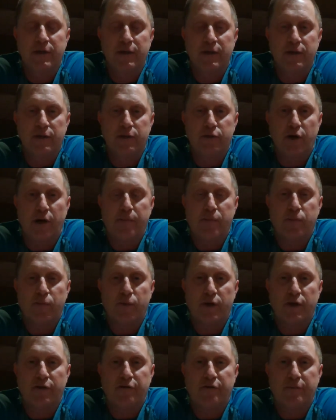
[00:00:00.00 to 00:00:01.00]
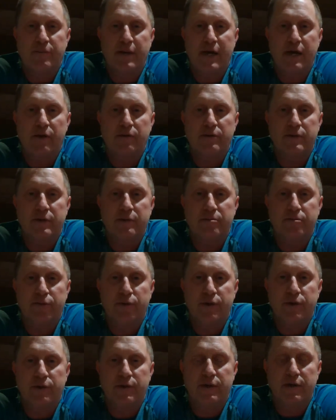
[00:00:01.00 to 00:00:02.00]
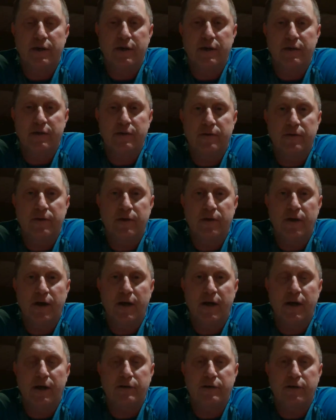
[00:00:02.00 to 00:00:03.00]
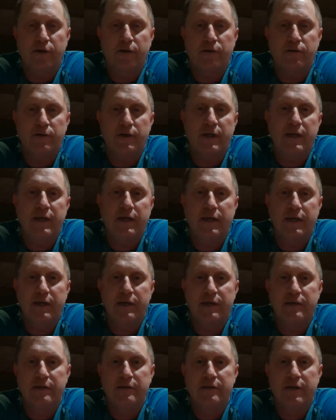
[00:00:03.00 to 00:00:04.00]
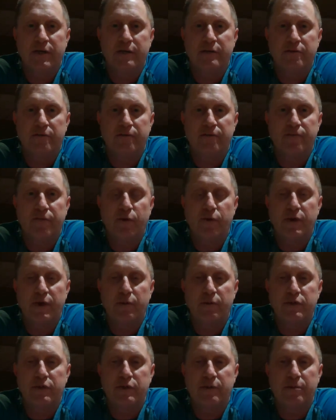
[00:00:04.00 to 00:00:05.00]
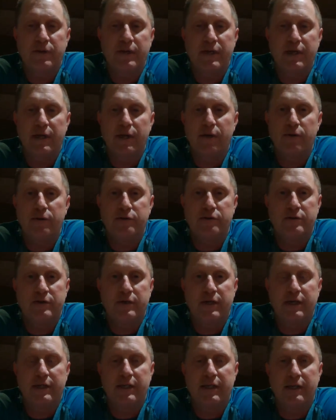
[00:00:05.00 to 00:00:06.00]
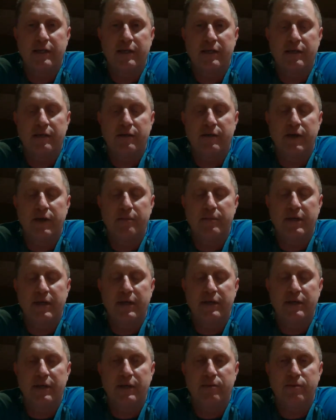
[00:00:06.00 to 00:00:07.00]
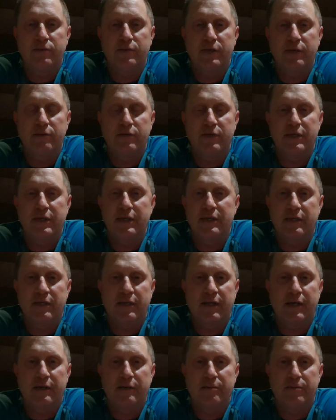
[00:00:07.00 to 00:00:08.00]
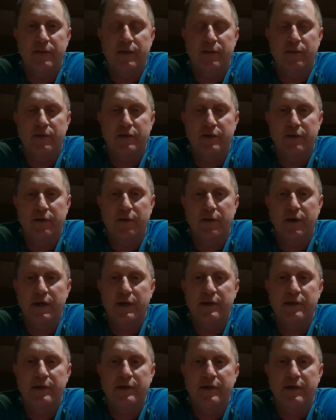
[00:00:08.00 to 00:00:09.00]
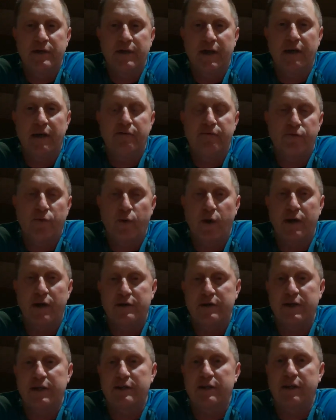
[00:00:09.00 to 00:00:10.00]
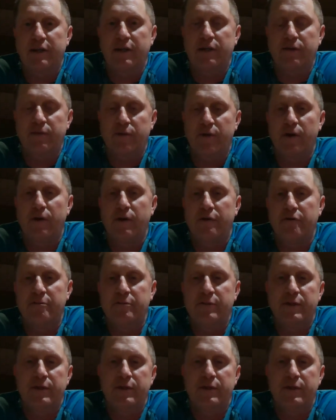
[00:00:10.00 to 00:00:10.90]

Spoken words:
dropping one of them out and put Hao Tung Lee in and filled in with somebody else. I think, it was a decent lineup, but it wasn't great. I had 4 out of 6, I think, on all of them.